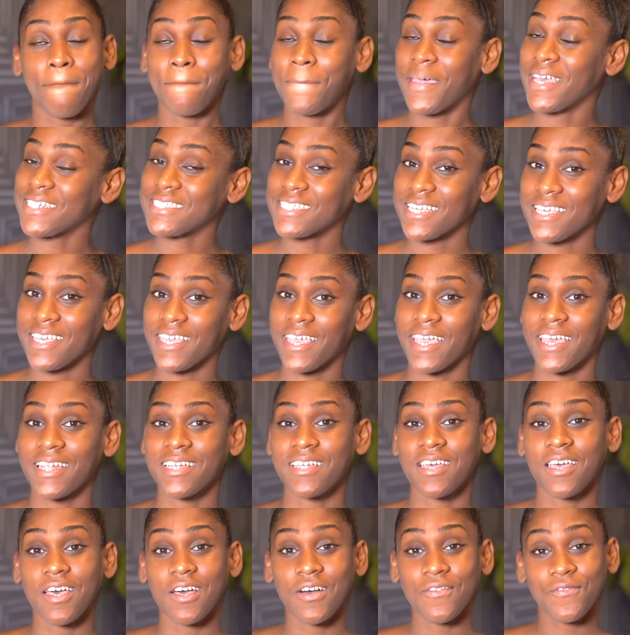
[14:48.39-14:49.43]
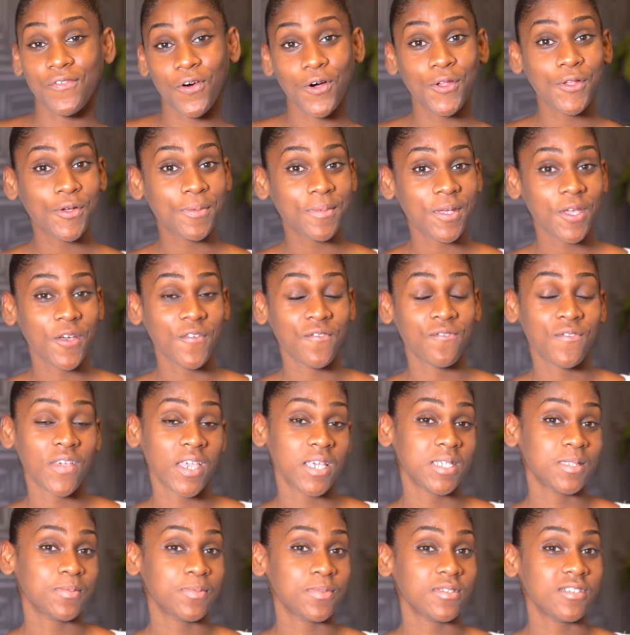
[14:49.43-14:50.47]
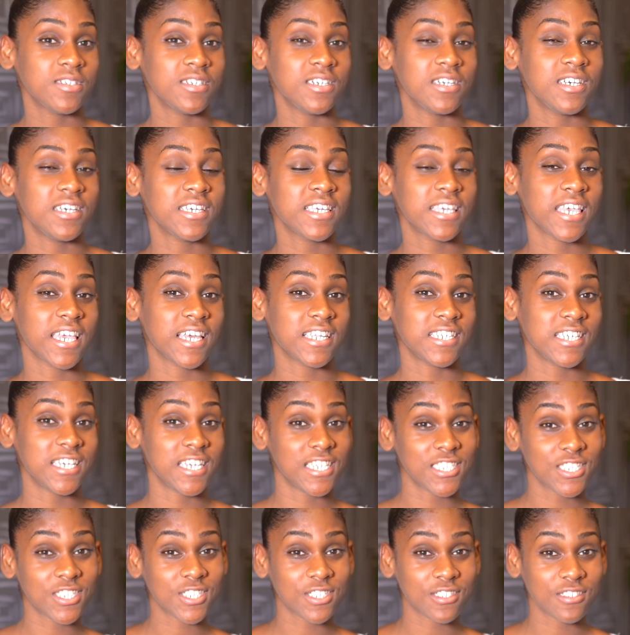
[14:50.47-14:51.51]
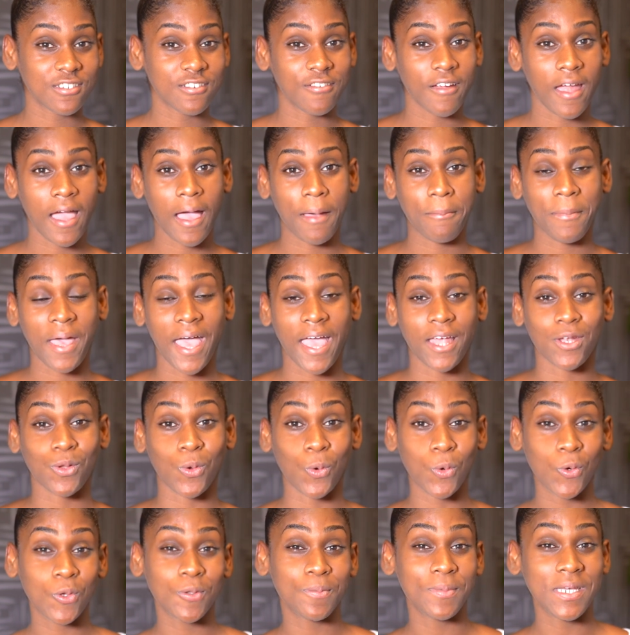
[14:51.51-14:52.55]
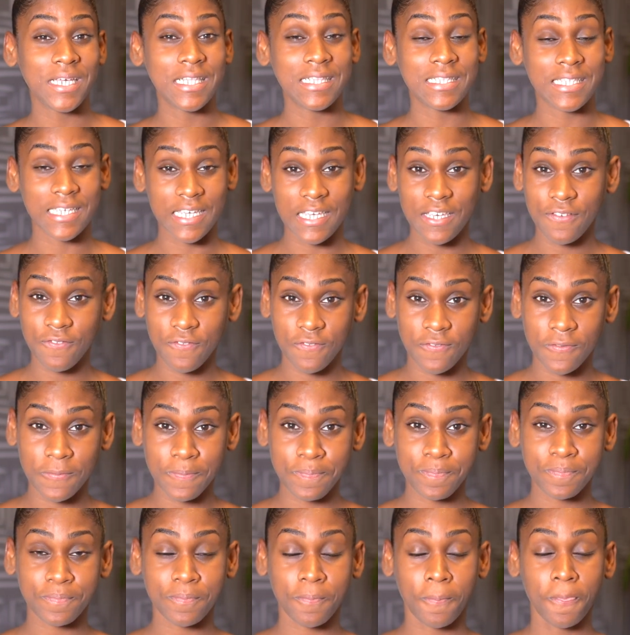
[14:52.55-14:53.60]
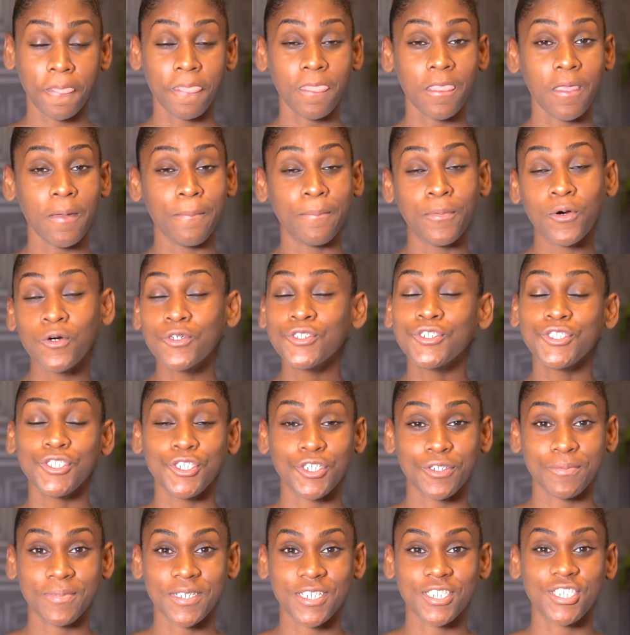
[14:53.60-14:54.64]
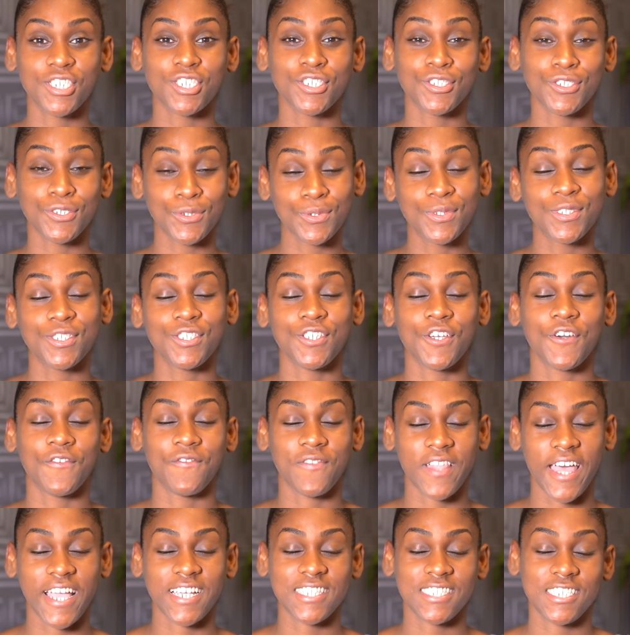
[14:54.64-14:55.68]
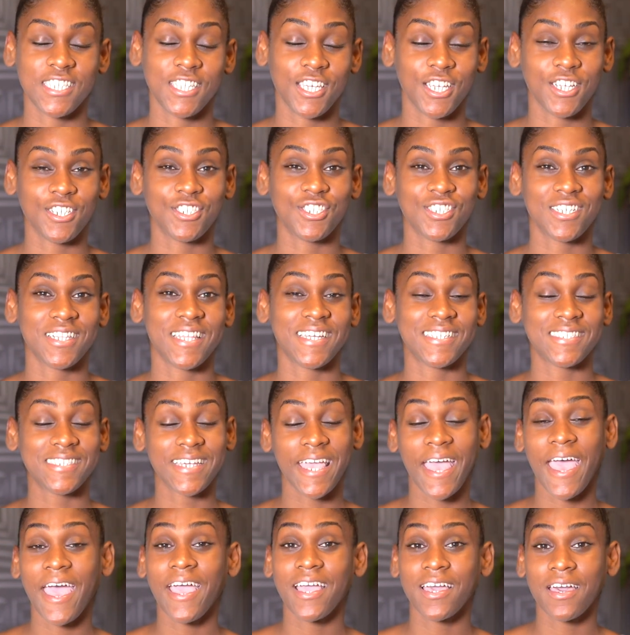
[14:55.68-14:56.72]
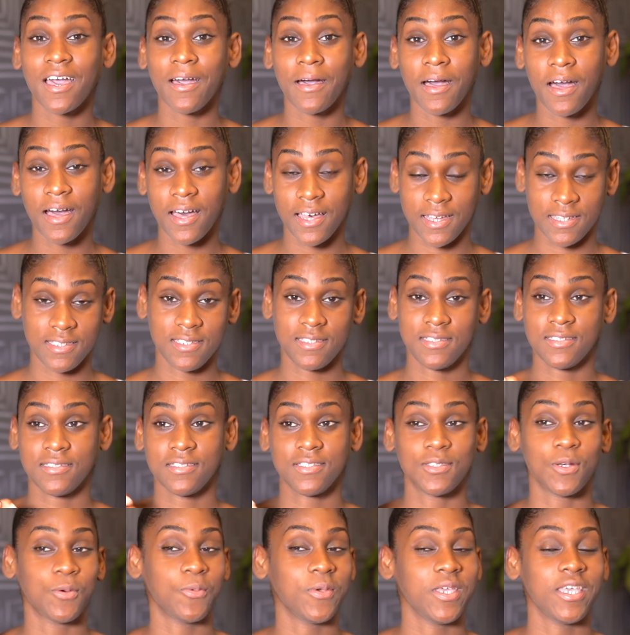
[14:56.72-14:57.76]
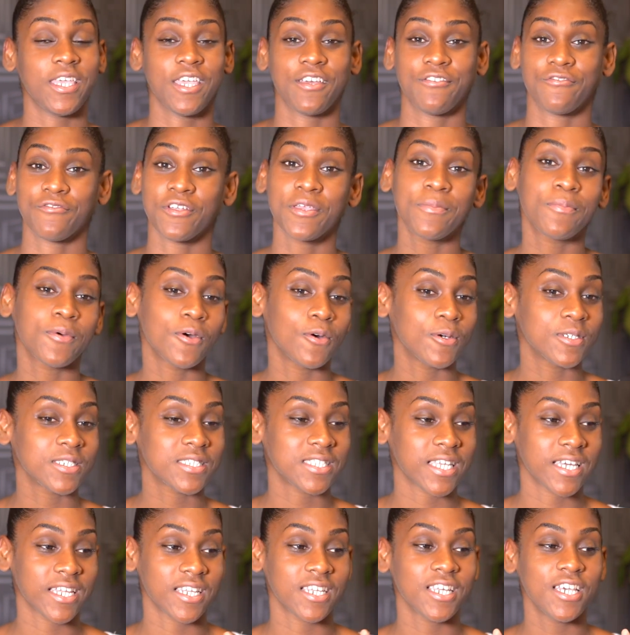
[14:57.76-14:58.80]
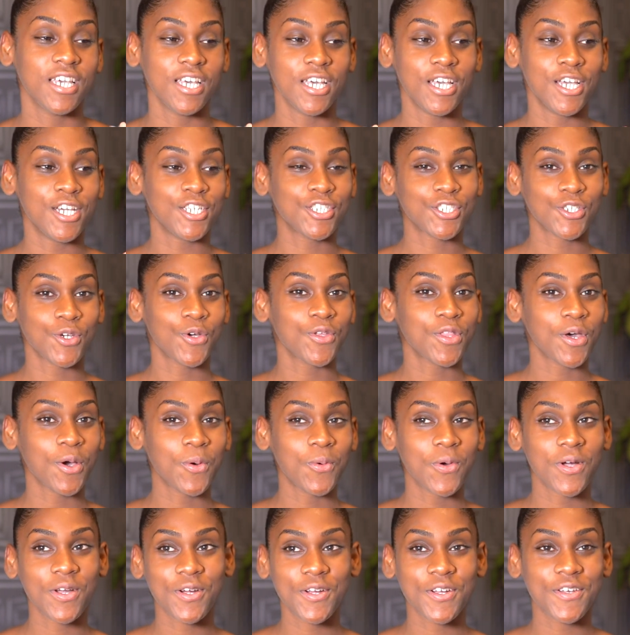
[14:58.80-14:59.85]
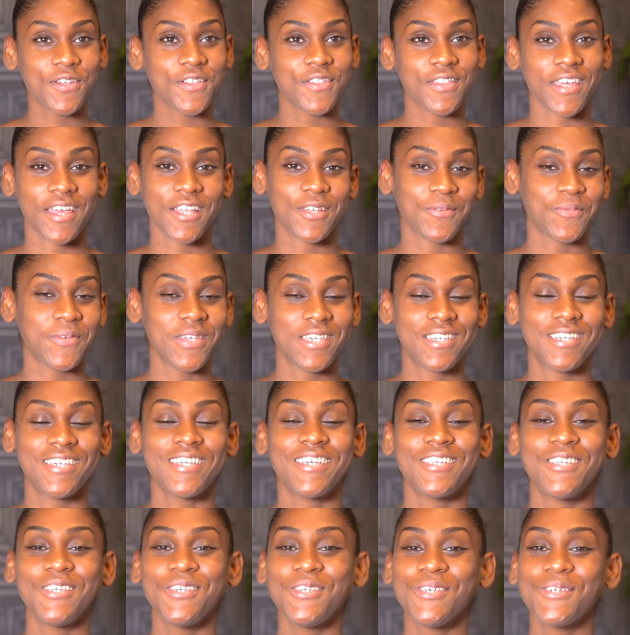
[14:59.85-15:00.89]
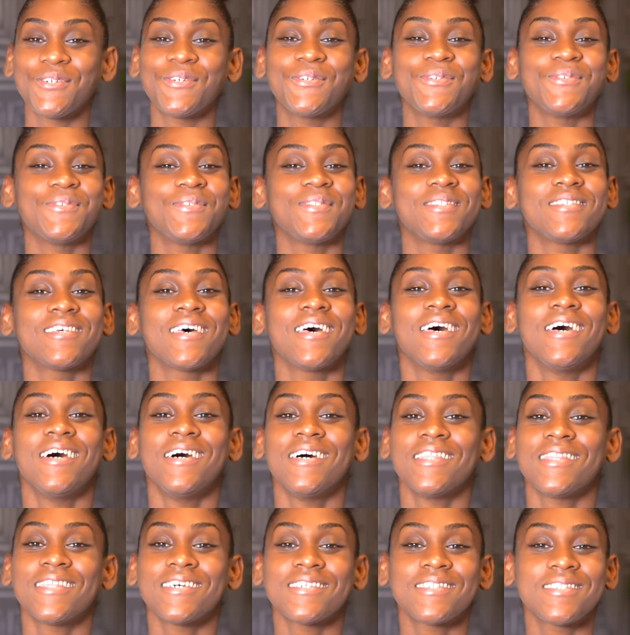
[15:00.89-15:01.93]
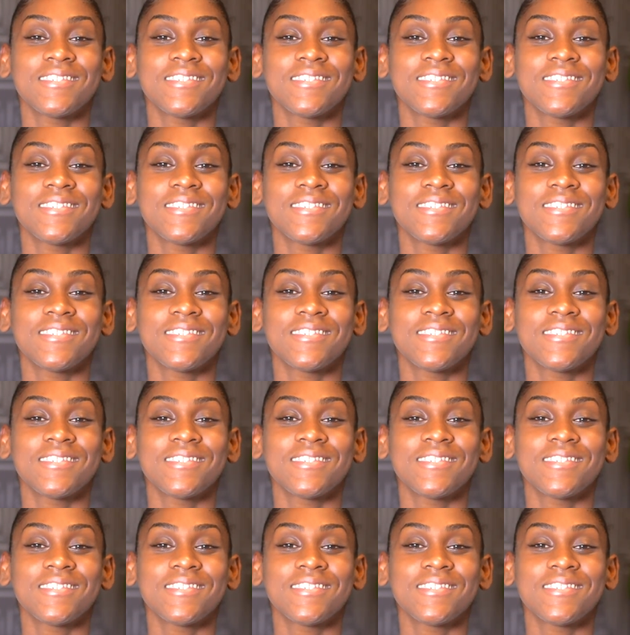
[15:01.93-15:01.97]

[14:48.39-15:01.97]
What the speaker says: better yet, follow me on Facebook and Instagram at Beleaf. post your pictures using your flaxseed hair gel and tag us so we can repost and show the world that we could use the